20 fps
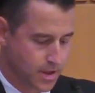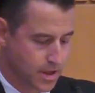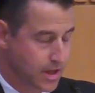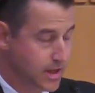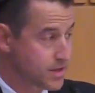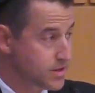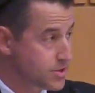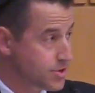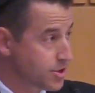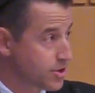
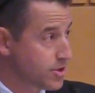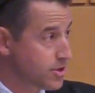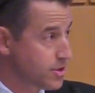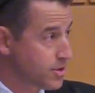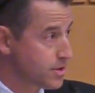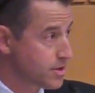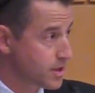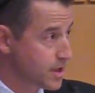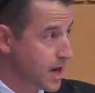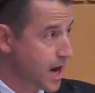In
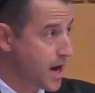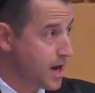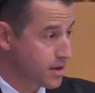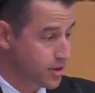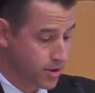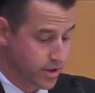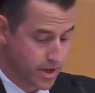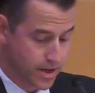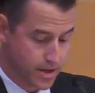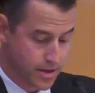turn,
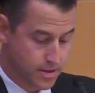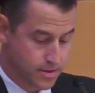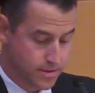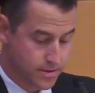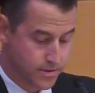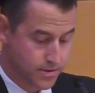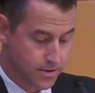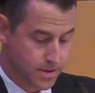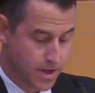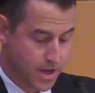
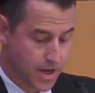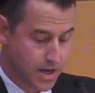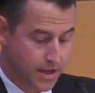congregants